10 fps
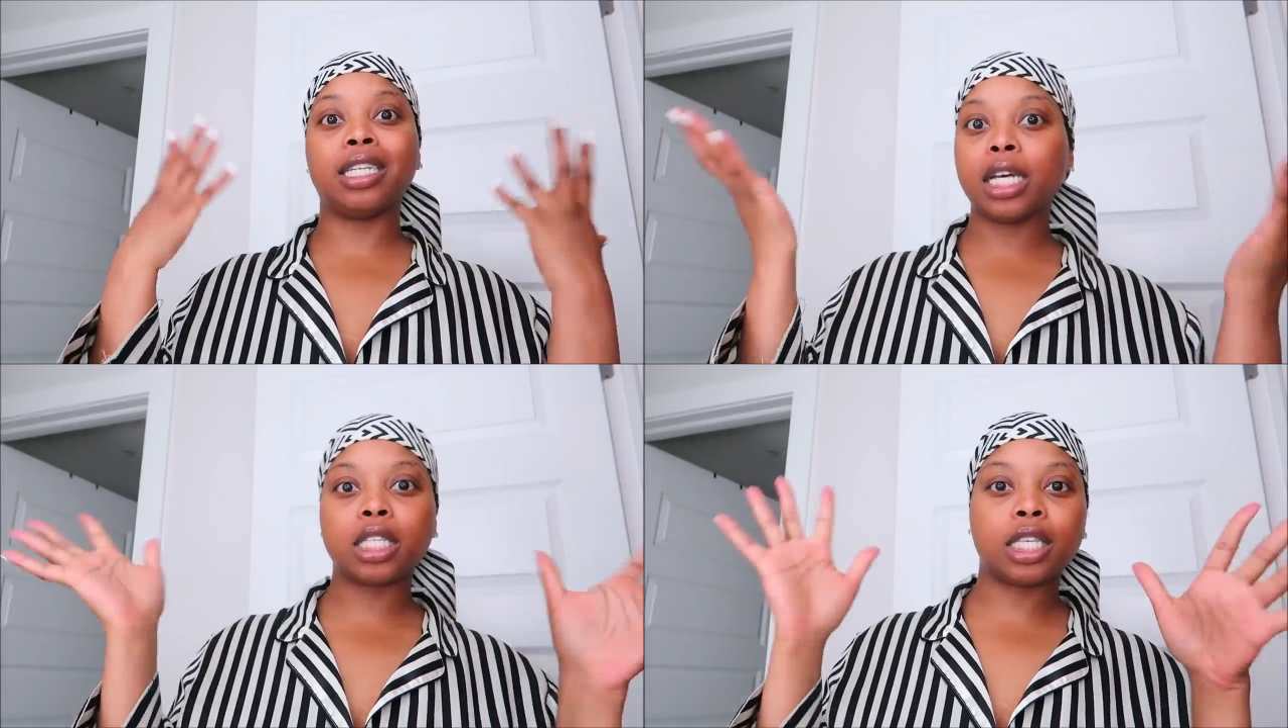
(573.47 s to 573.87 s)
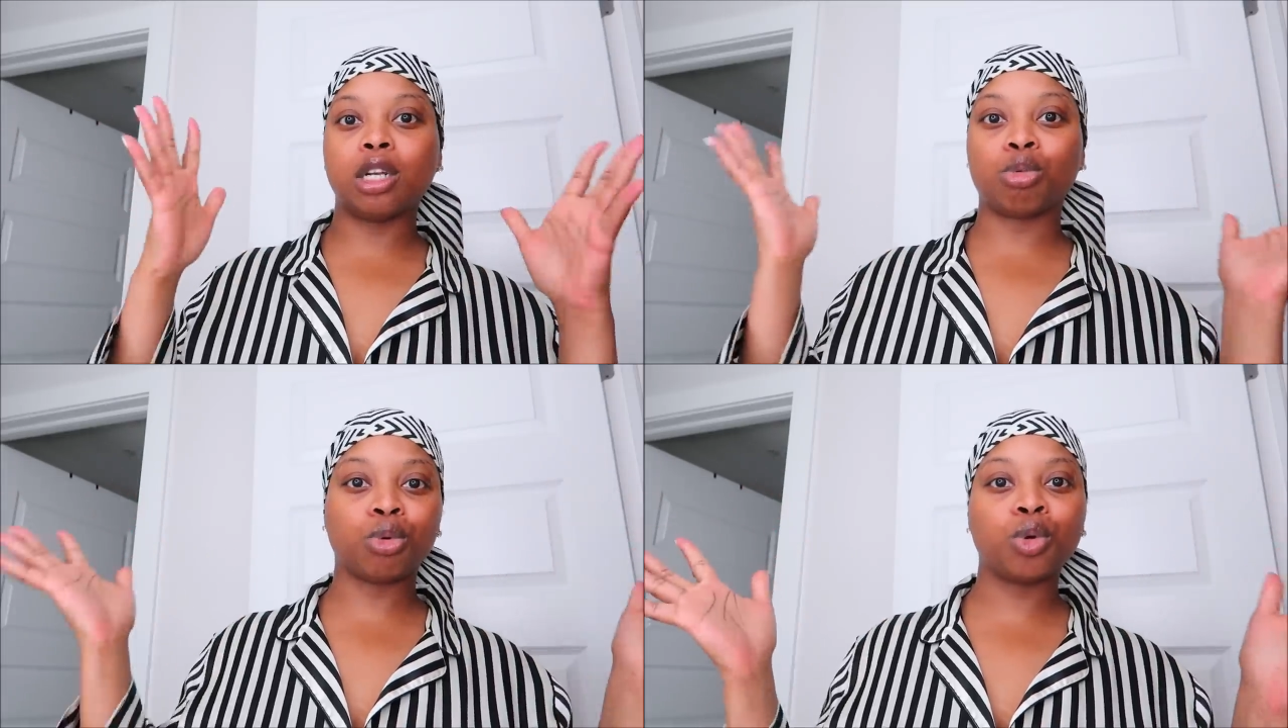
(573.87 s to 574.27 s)
dust
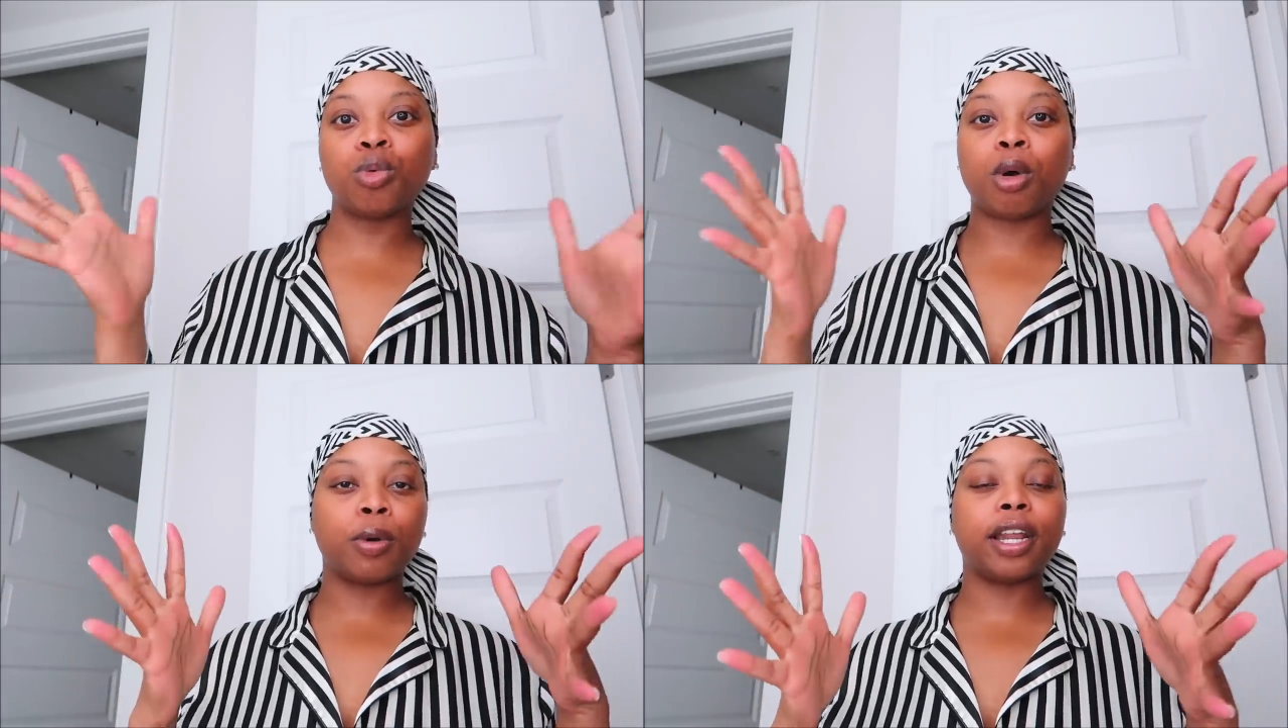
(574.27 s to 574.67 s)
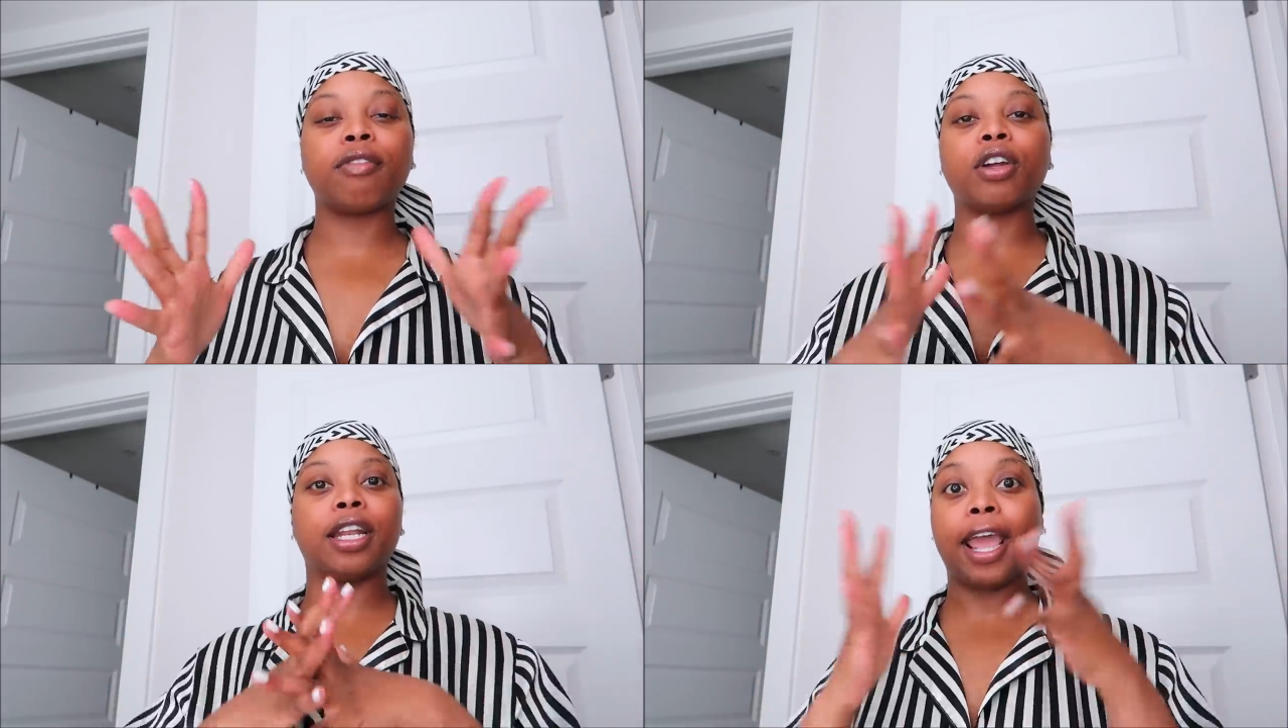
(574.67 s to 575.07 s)
in the room or
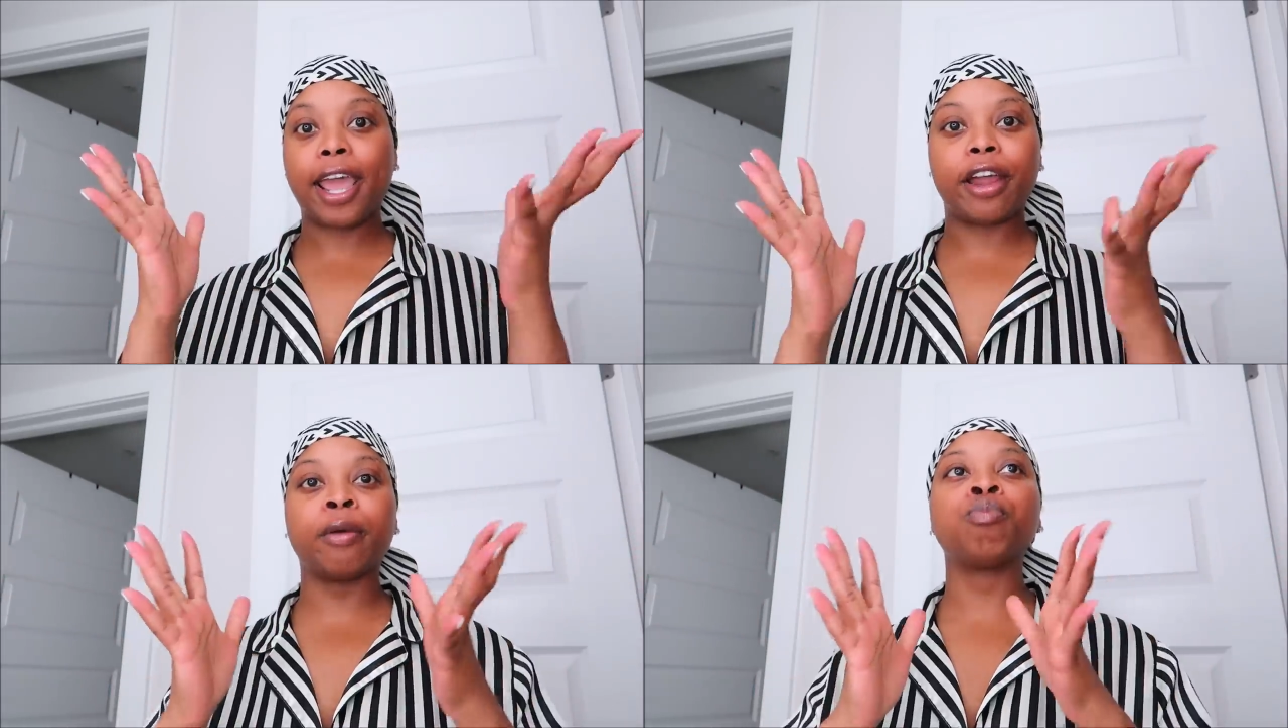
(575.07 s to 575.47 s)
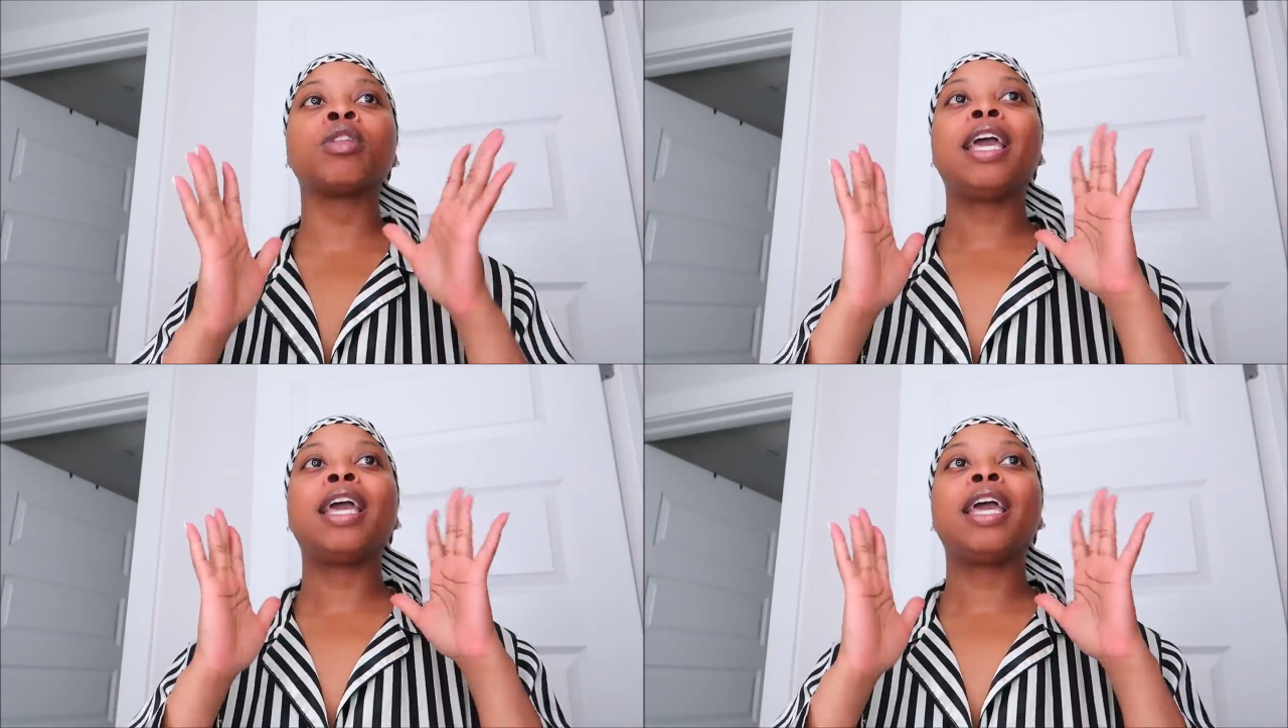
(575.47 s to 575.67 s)
whatever in the air